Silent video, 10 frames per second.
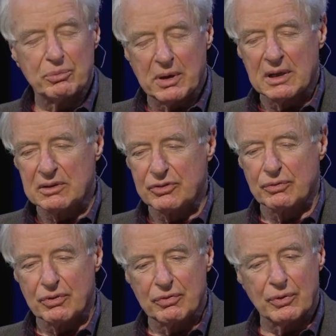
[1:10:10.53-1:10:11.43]
battles
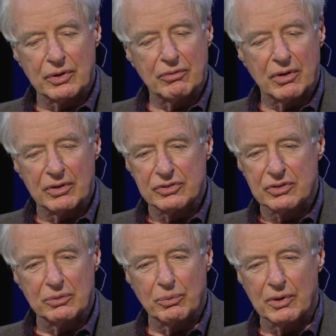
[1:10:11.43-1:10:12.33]
over voting rights,
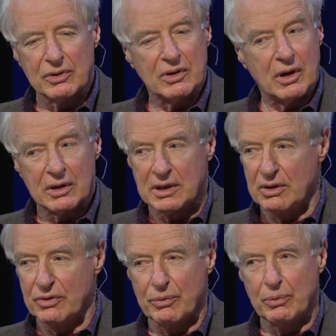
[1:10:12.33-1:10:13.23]
and we're not
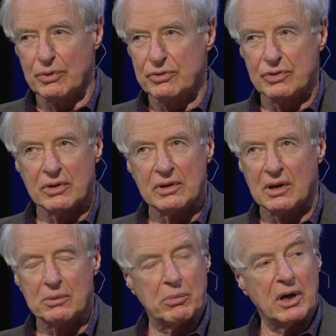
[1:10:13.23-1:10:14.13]
out of the woods on
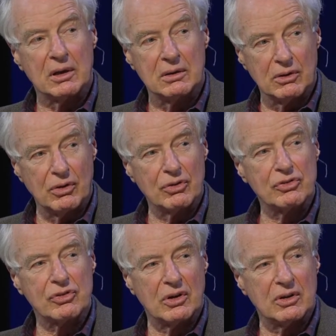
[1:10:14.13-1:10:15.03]
that by a long
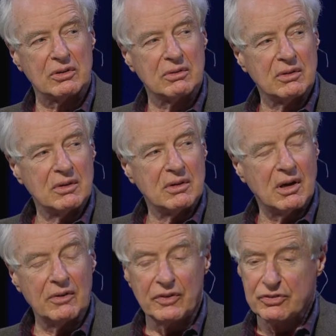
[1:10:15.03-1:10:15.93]
shot.
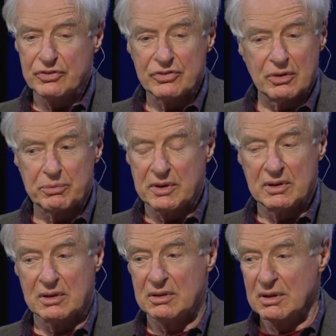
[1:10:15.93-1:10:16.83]
Yeah. And this is something
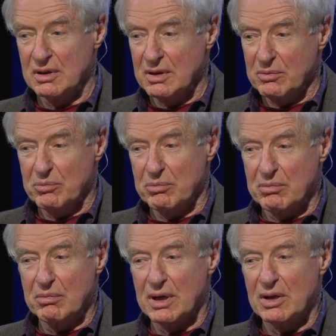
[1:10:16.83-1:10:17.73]
that
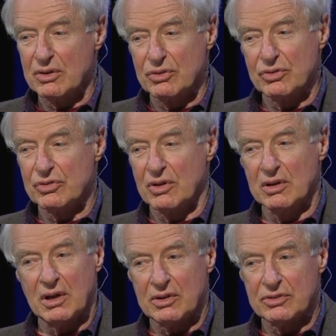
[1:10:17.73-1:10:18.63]
matters a
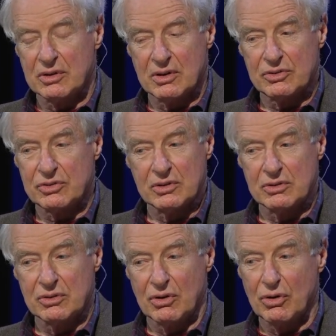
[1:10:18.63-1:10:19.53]
lot to us
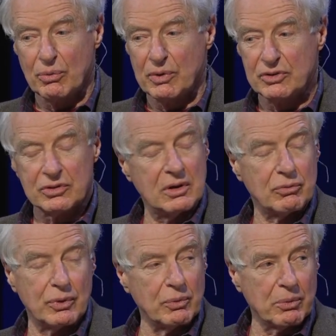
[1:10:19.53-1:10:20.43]
and always have.
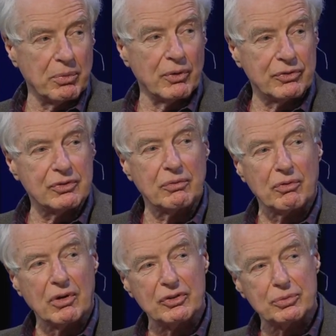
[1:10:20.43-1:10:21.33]
We were both civil
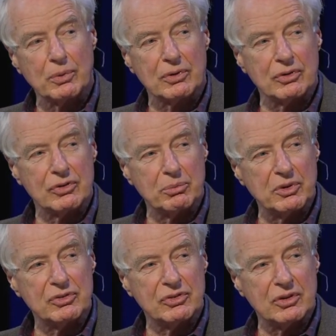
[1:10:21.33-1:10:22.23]
rights workers in
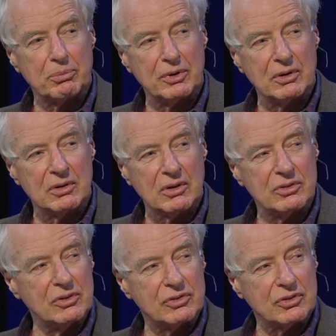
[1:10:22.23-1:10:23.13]
Mississippi in
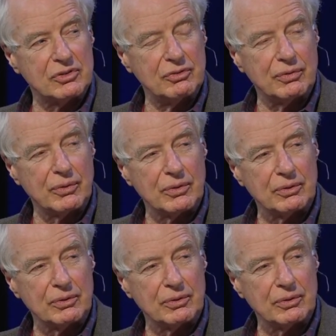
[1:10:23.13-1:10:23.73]
1964.